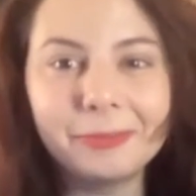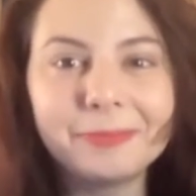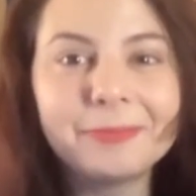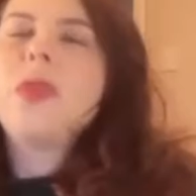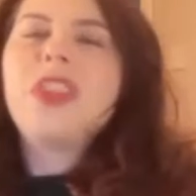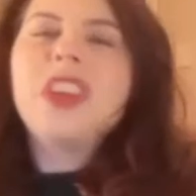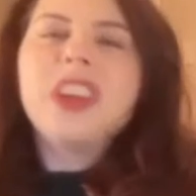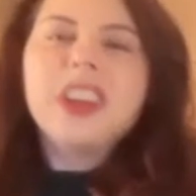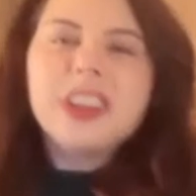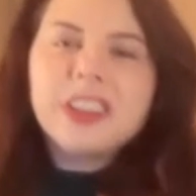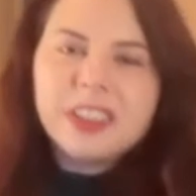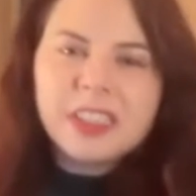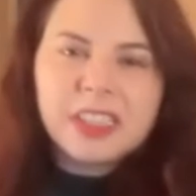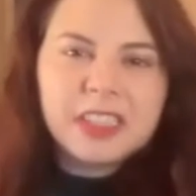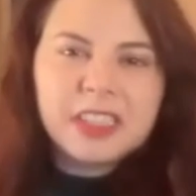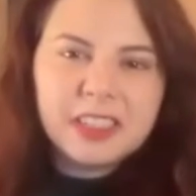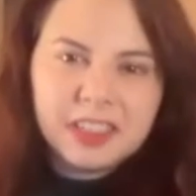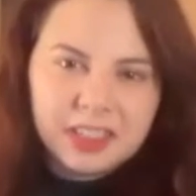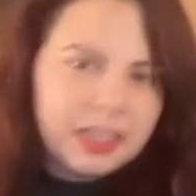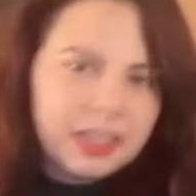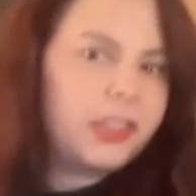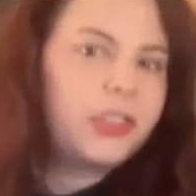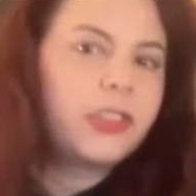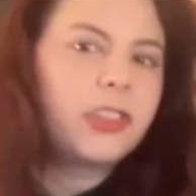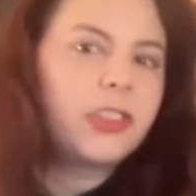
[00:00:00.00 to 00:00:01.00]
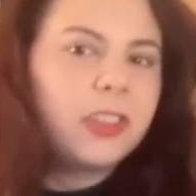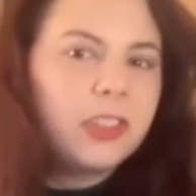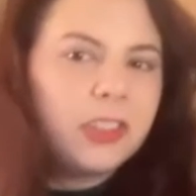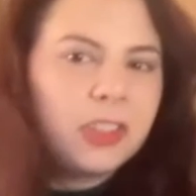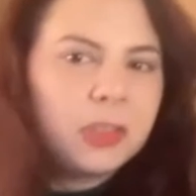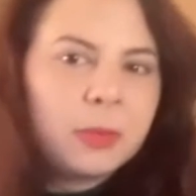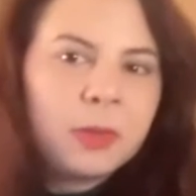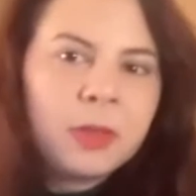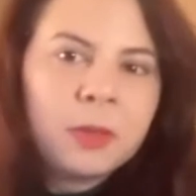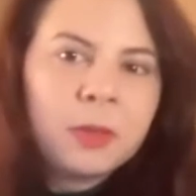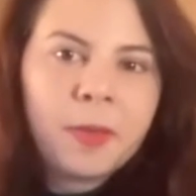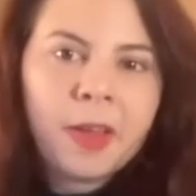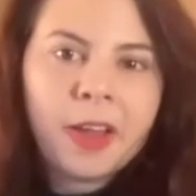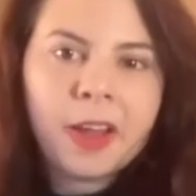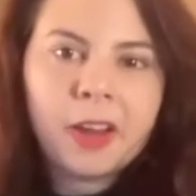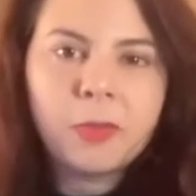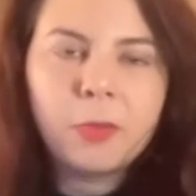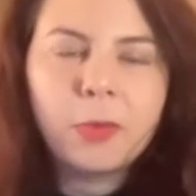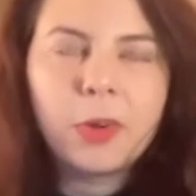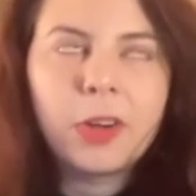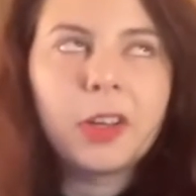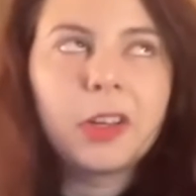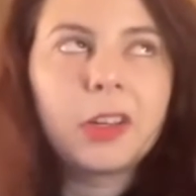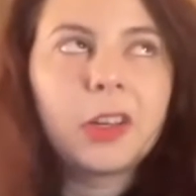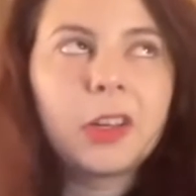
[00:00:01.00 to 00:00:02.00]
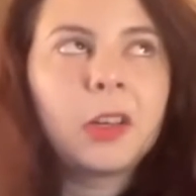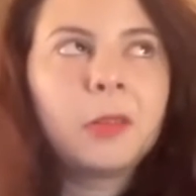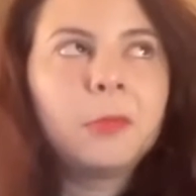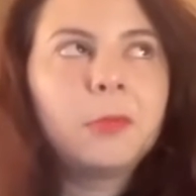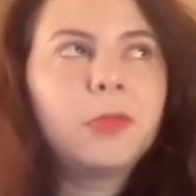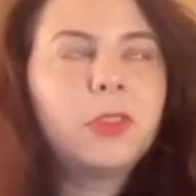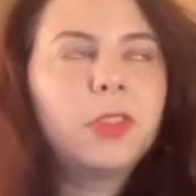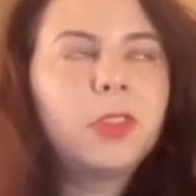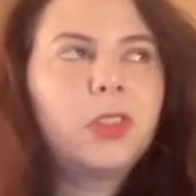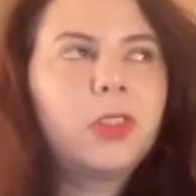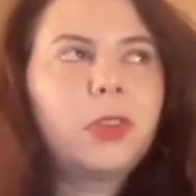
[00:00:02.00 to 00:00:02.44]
There's a distinction to be made when it comes